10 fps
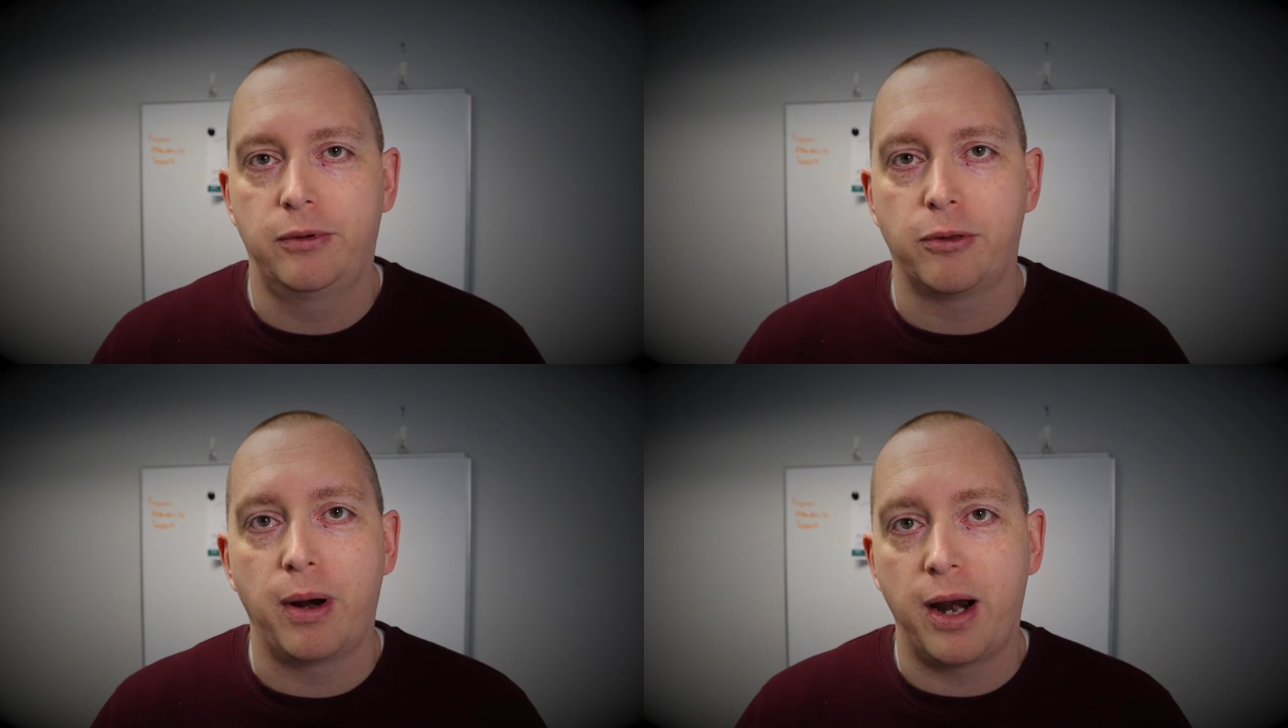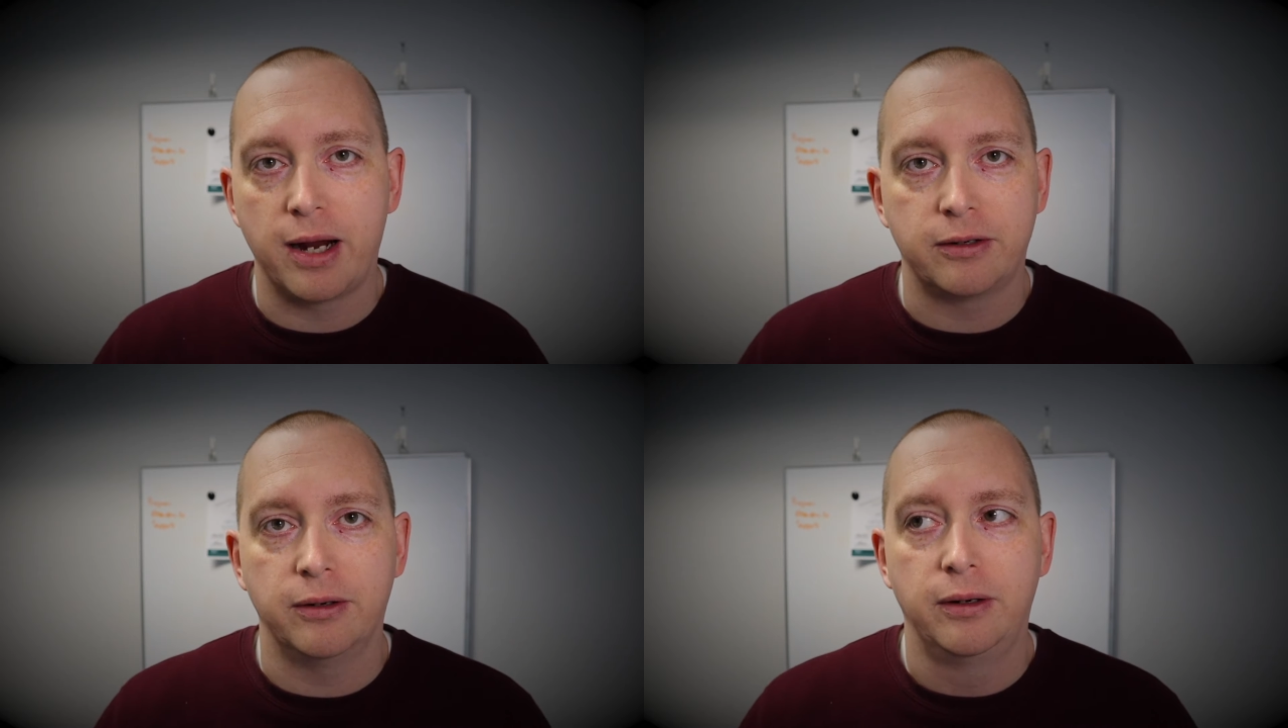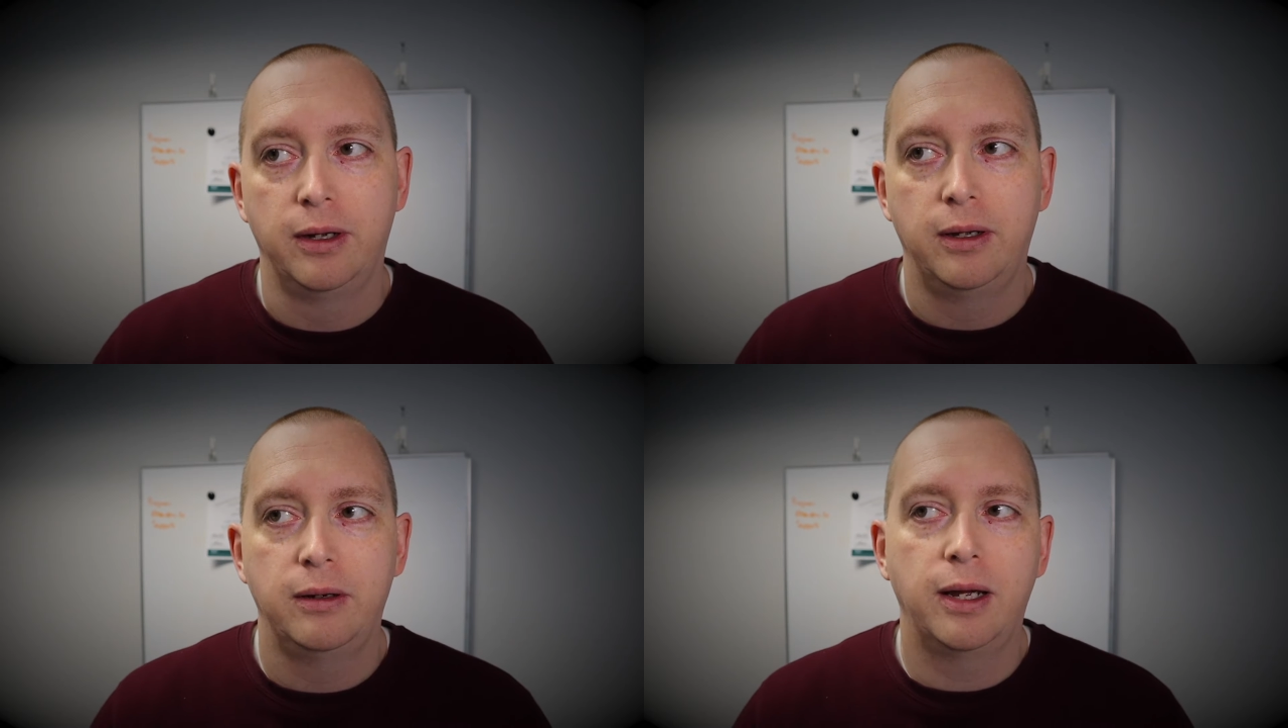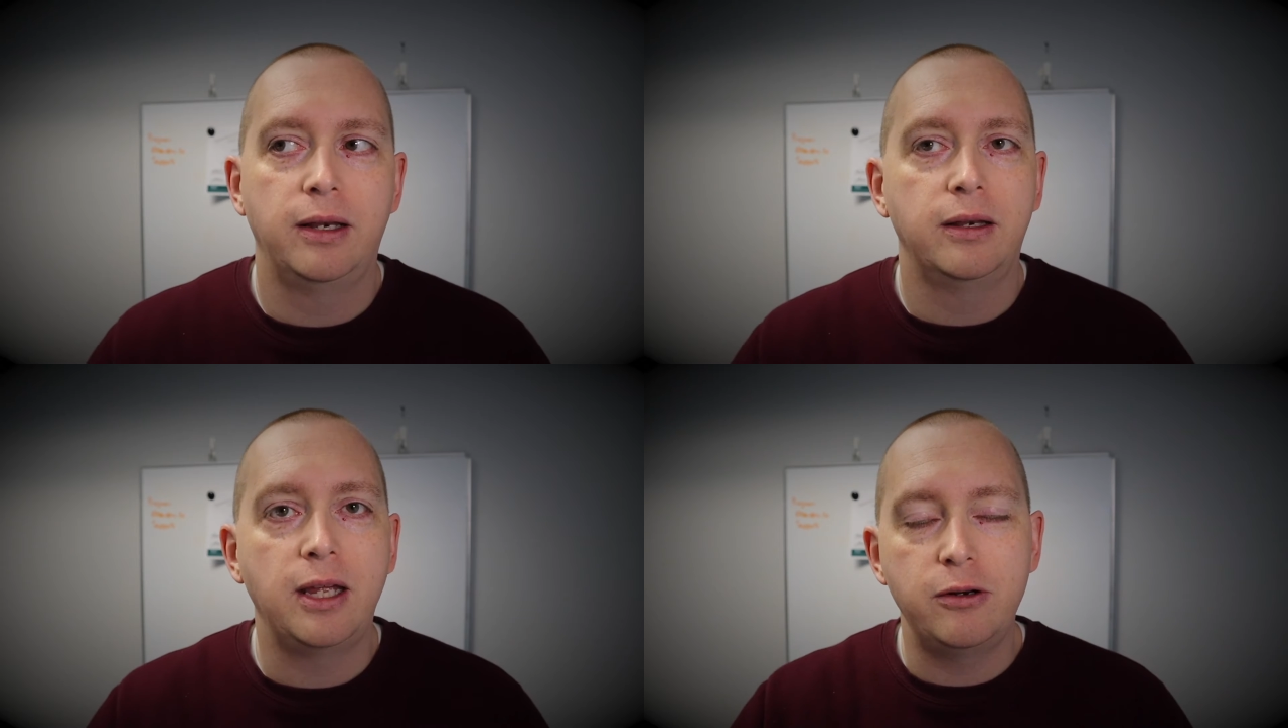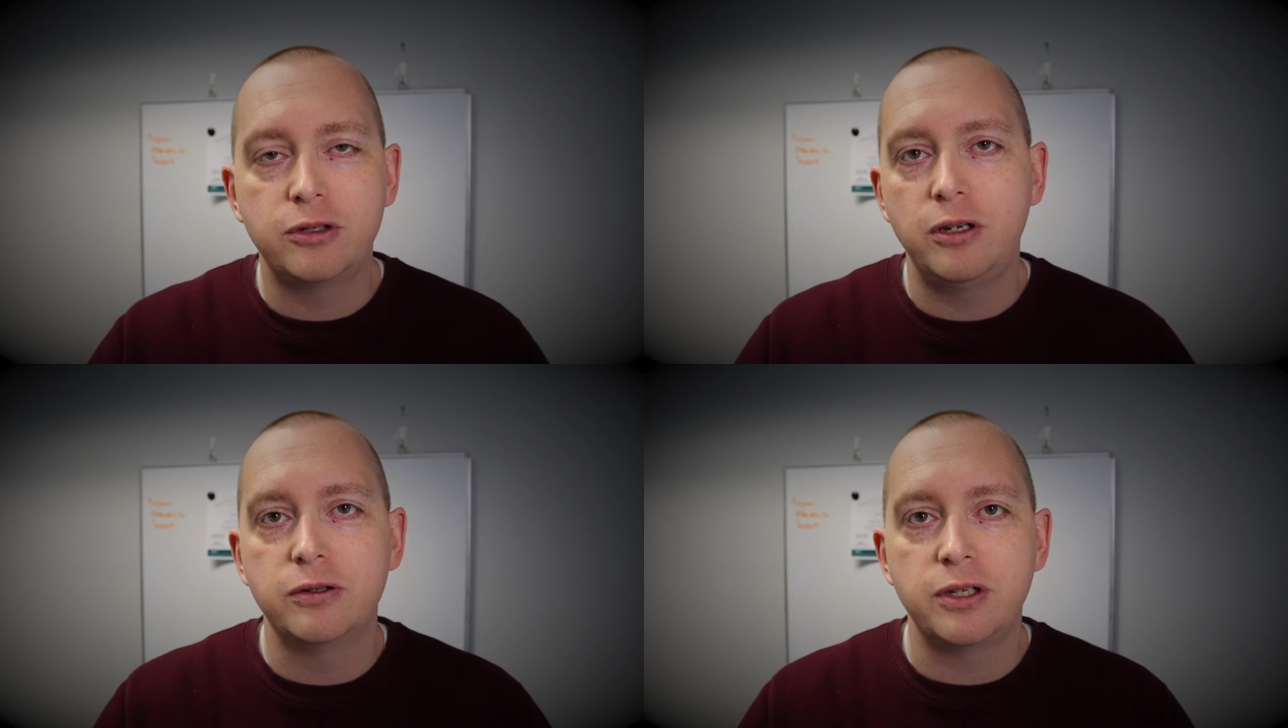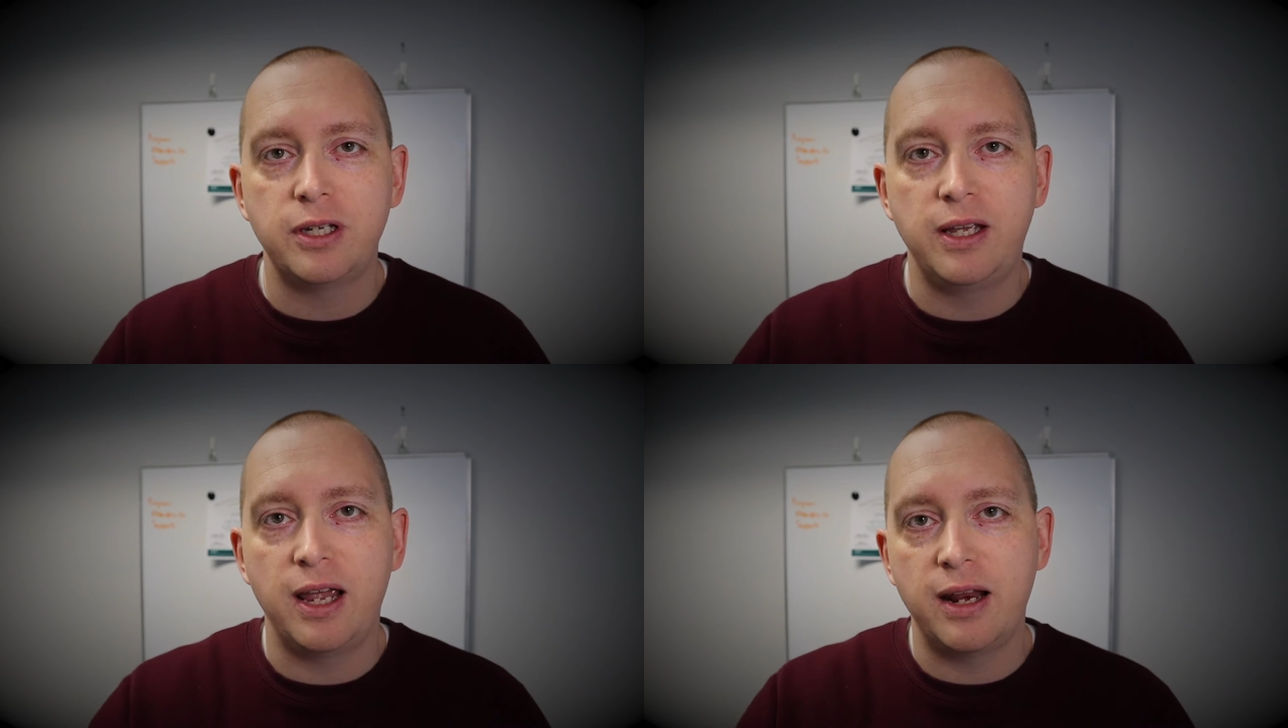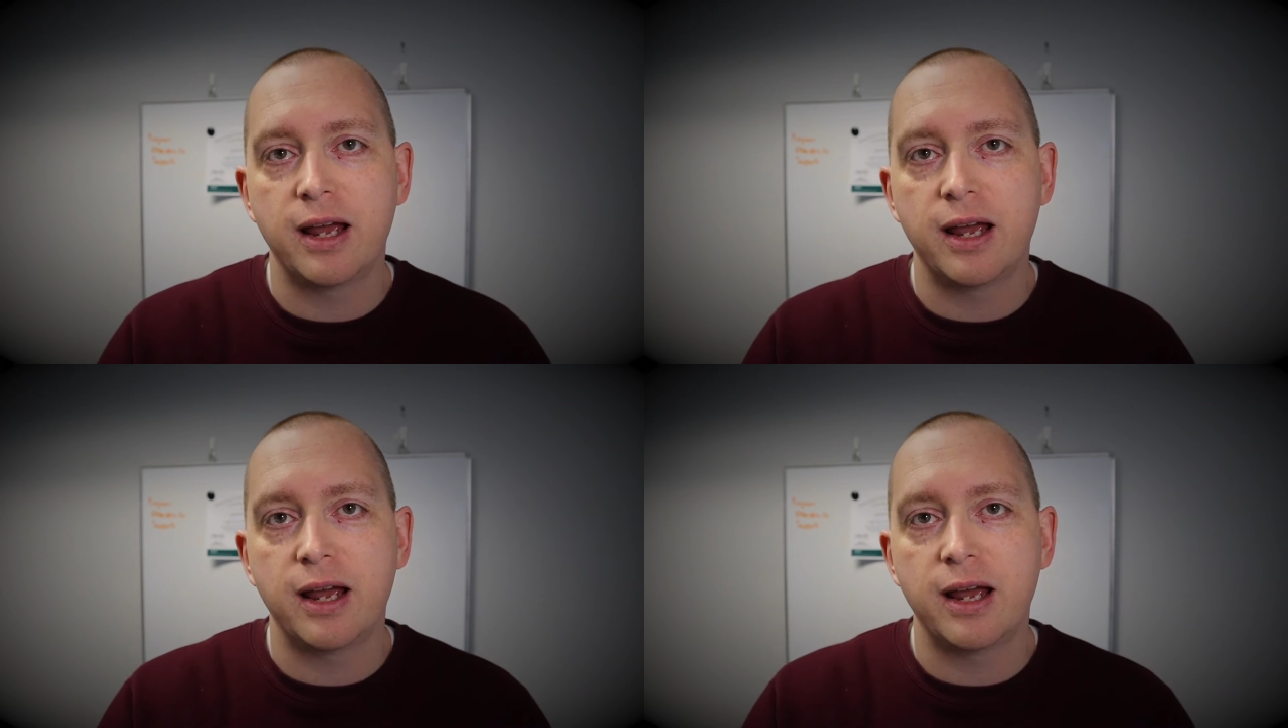threat actor, and they usually use it to gain